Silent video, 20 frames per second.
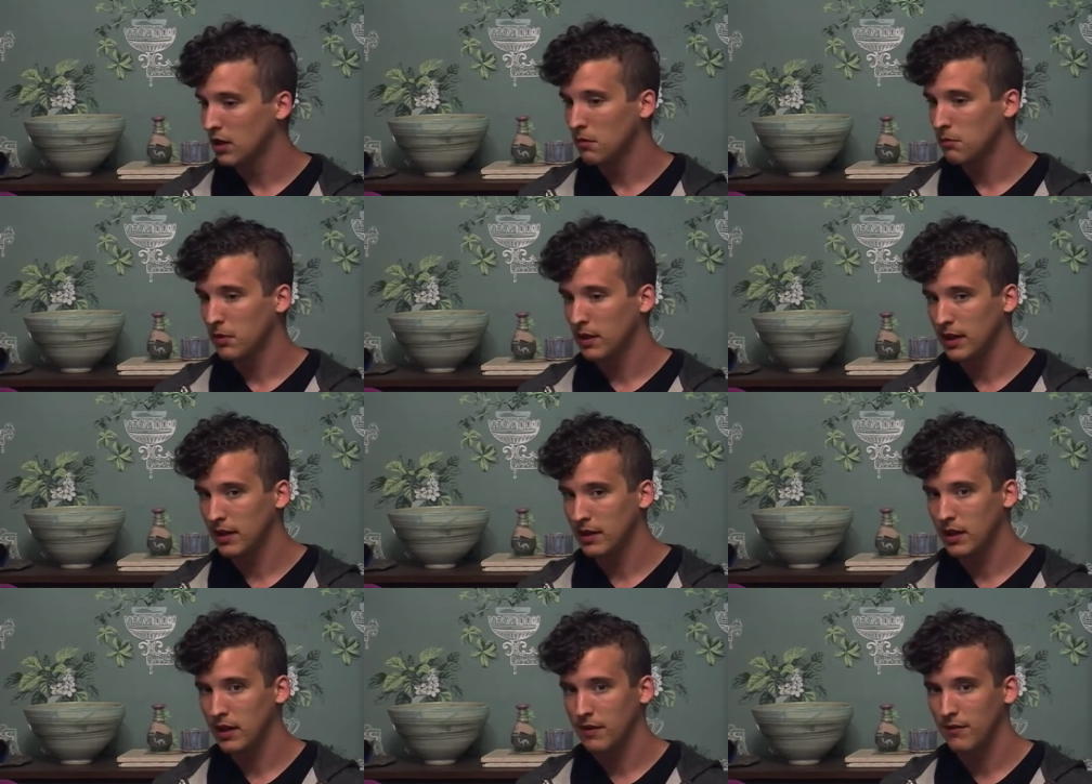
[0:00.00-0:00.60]

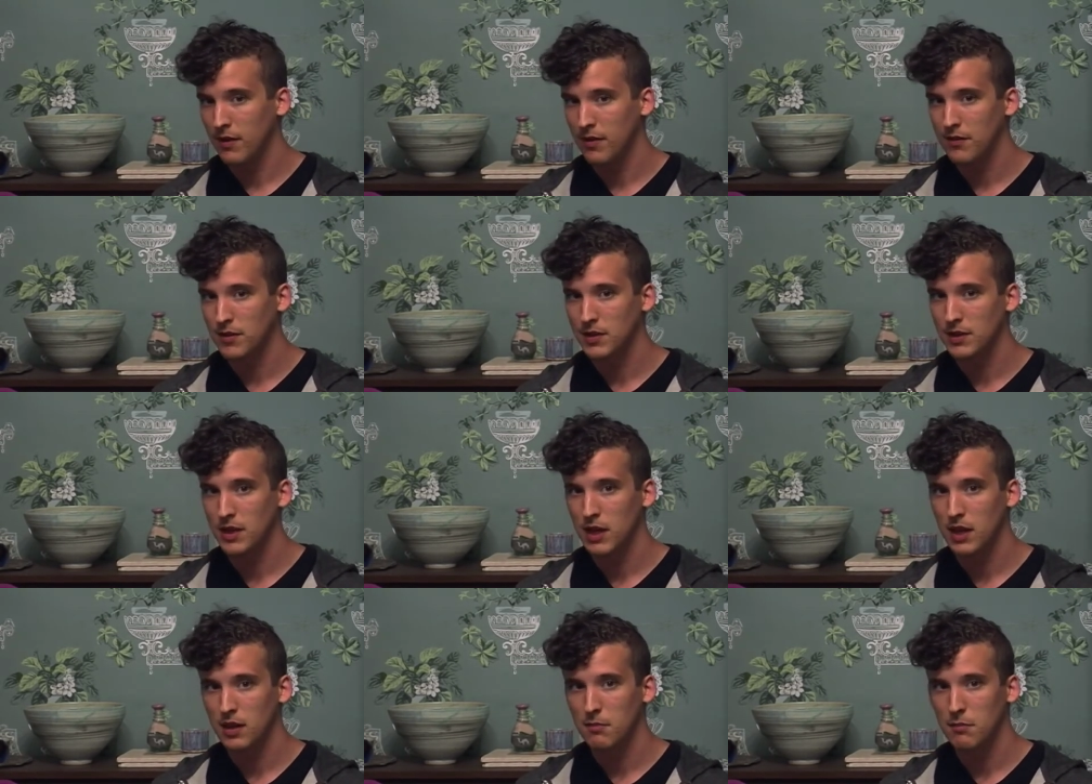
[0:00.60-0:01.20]
play that I've ever
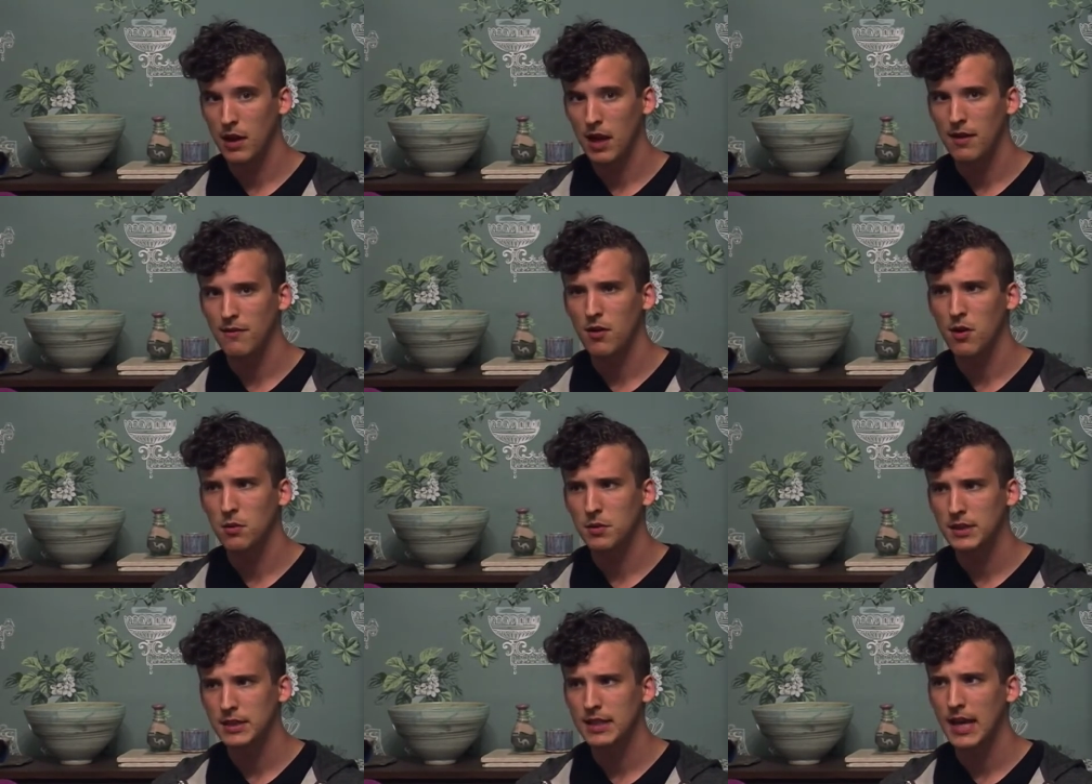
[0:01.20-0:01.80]
done. But I've
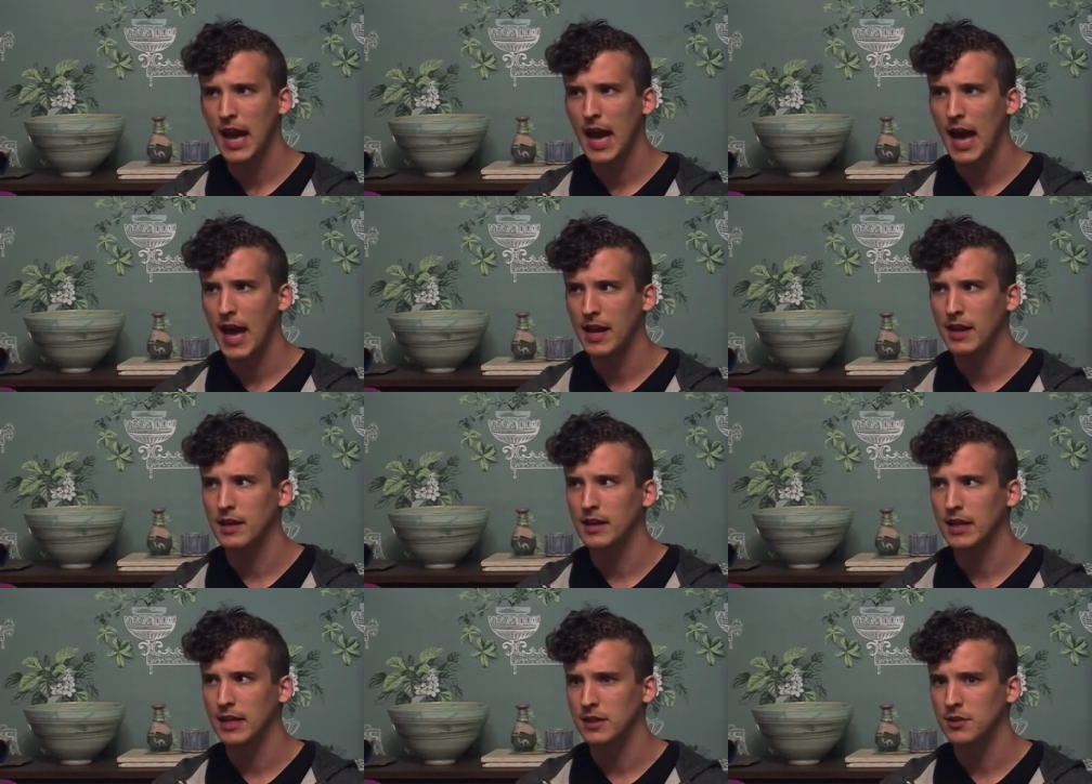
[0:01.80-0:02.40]
always had
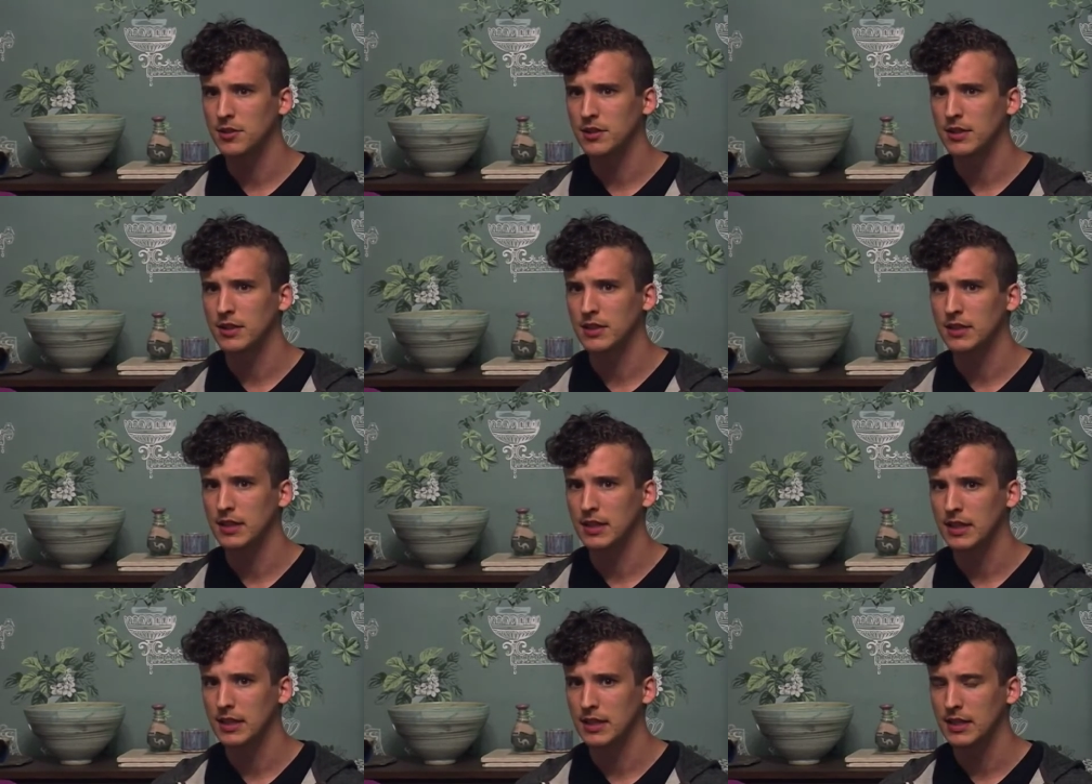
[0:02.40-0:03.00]
an
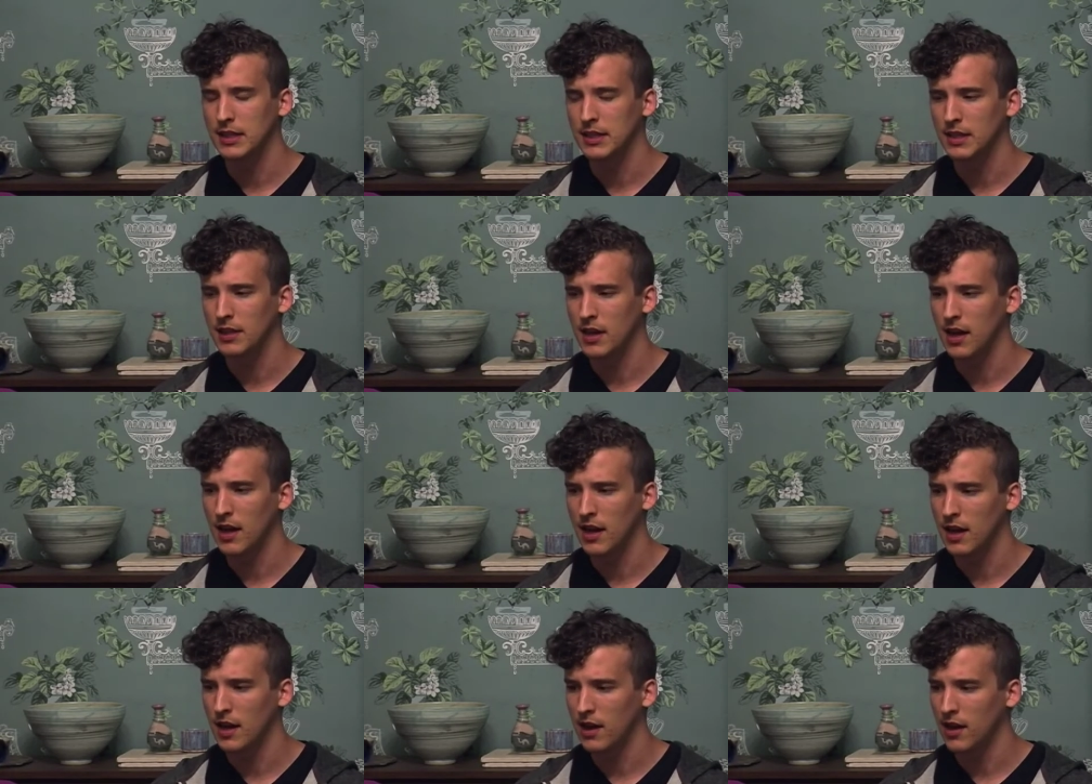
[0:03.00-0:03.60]
interest in
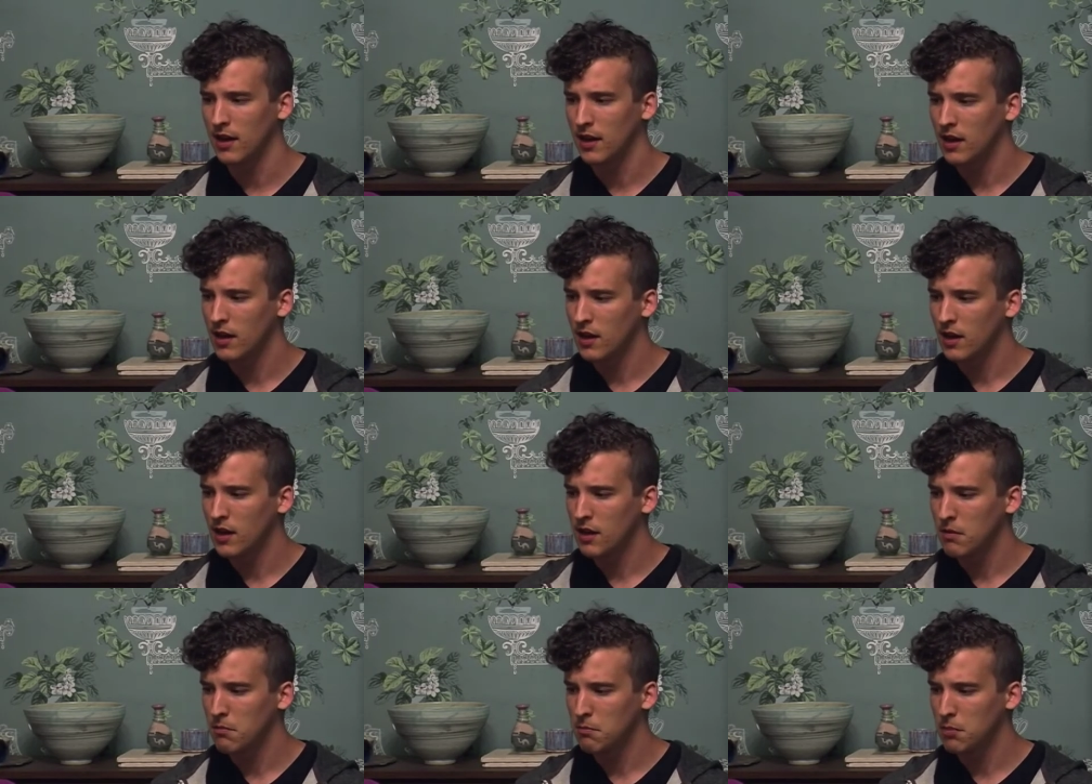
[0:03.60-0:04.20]
uh,
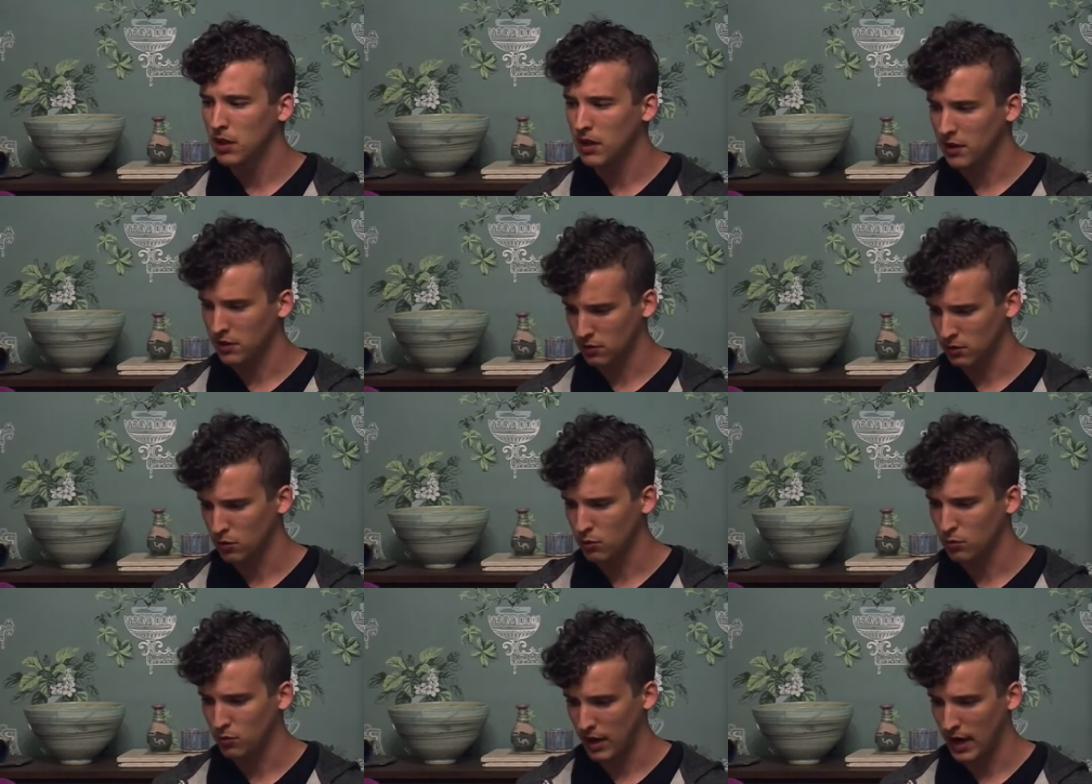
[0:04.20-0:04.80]

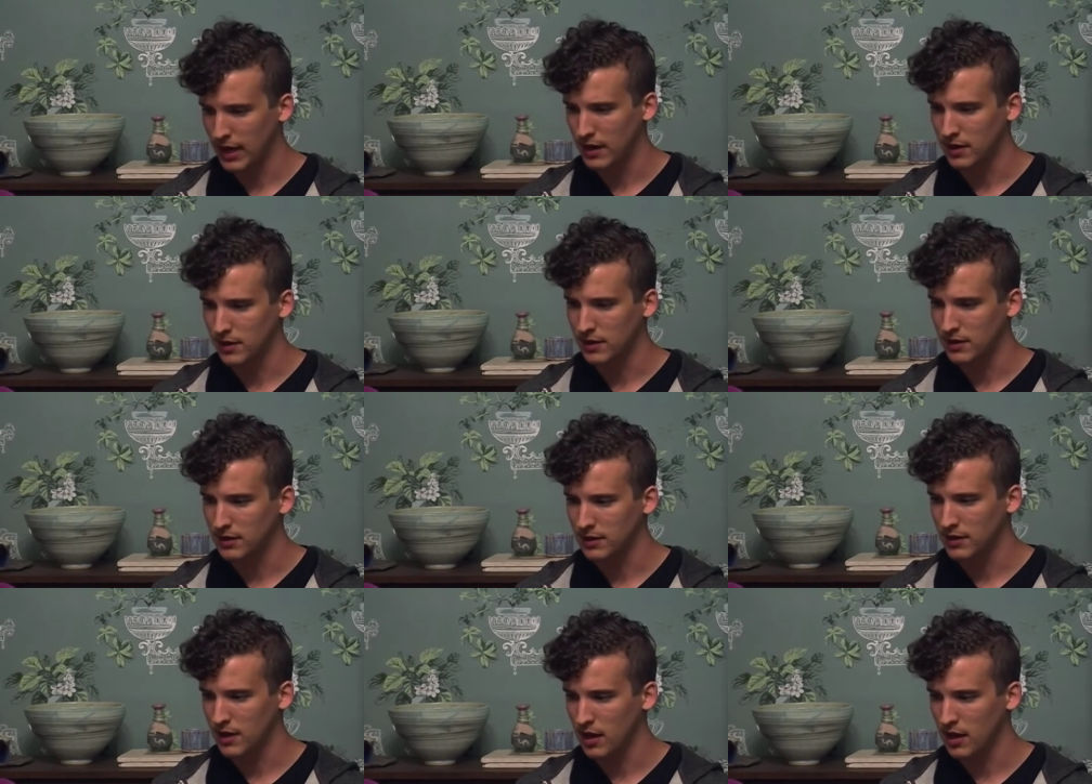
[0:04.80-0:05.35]
political writers.